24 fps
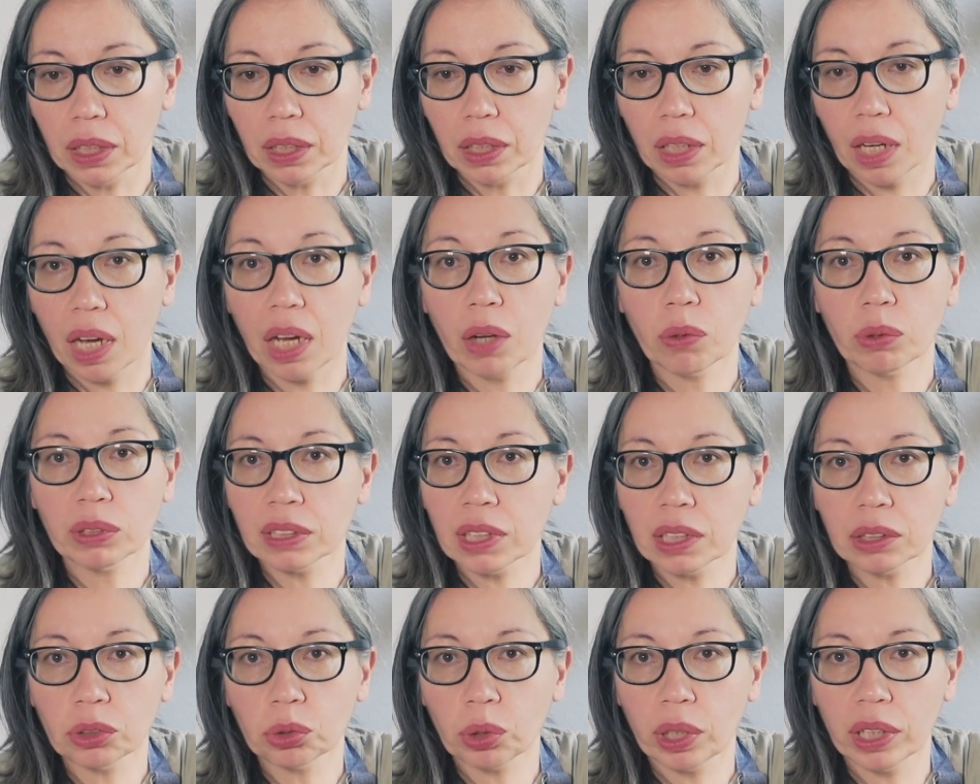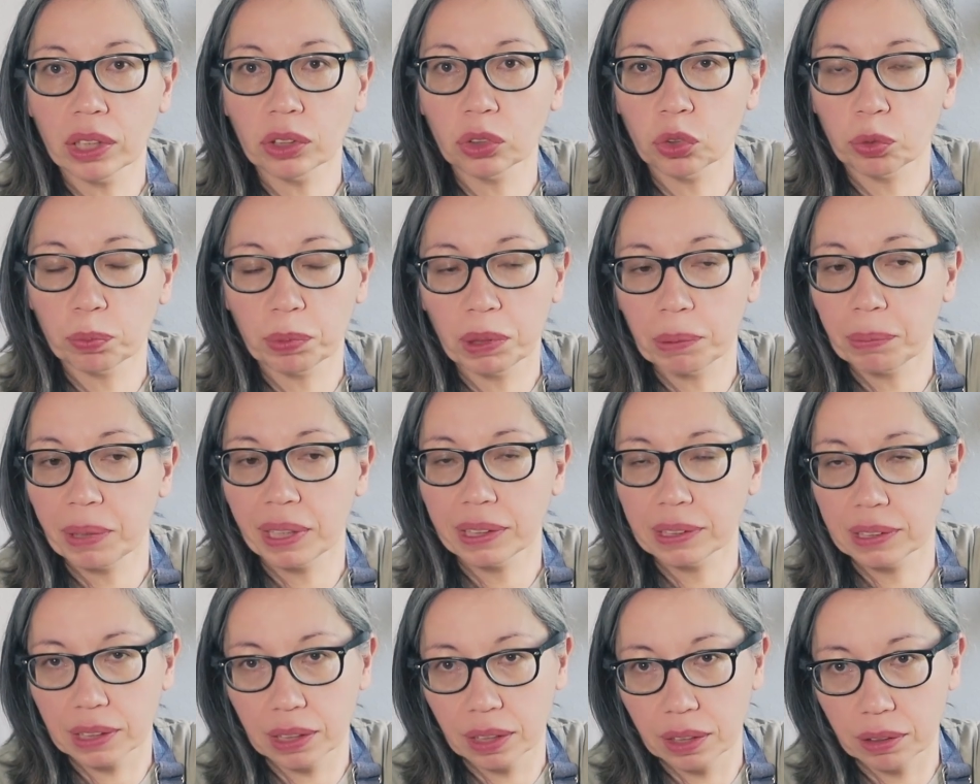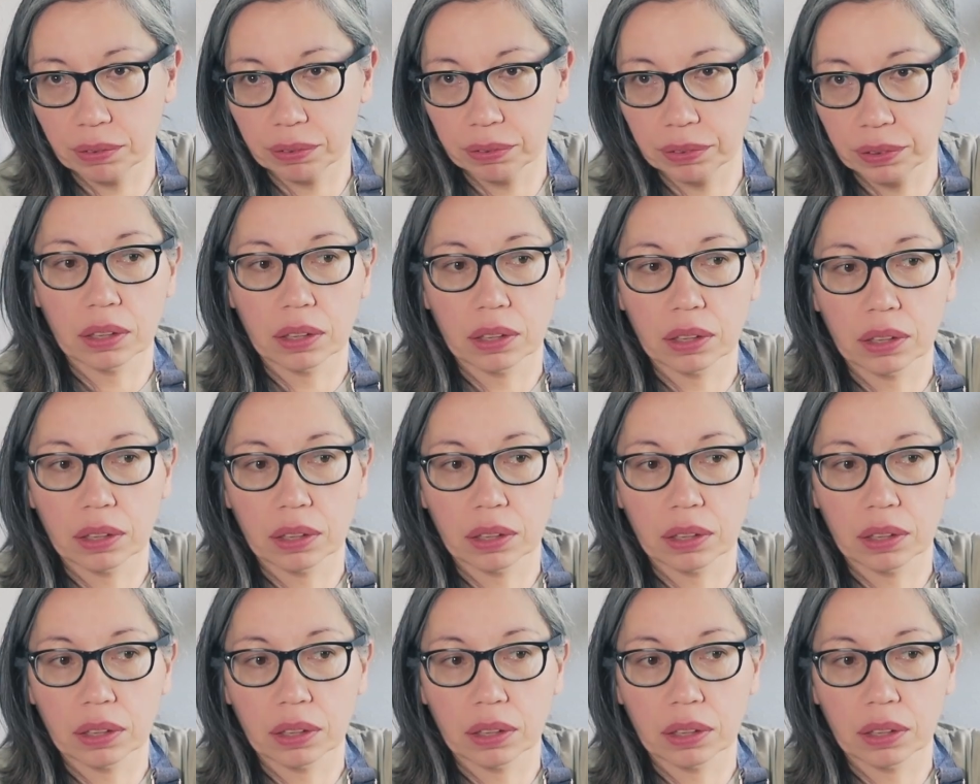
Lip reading: I was not trying to be myself.